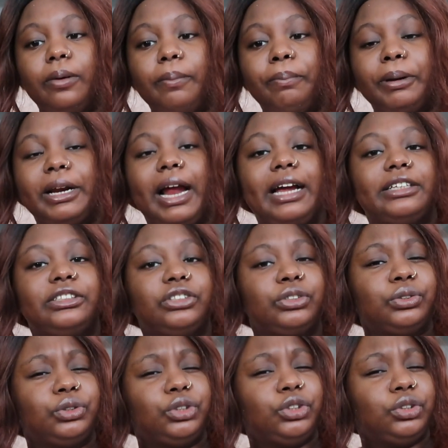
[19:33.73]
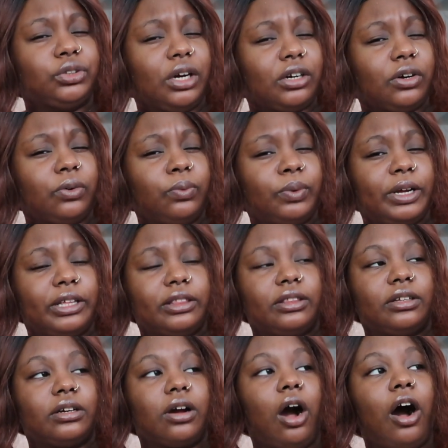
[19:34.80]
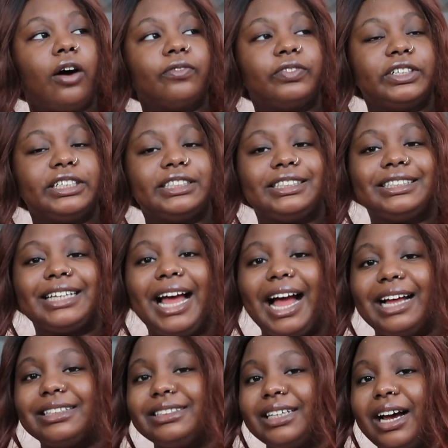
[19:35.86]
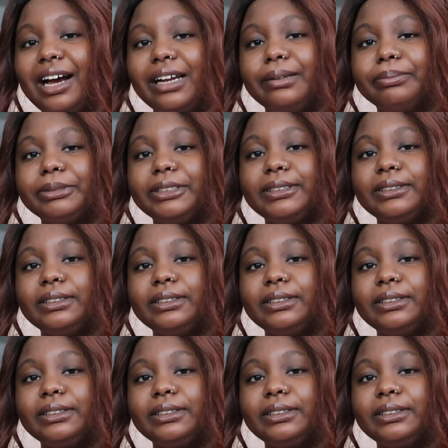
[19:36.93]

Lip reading: but I do struggle with confidence at times.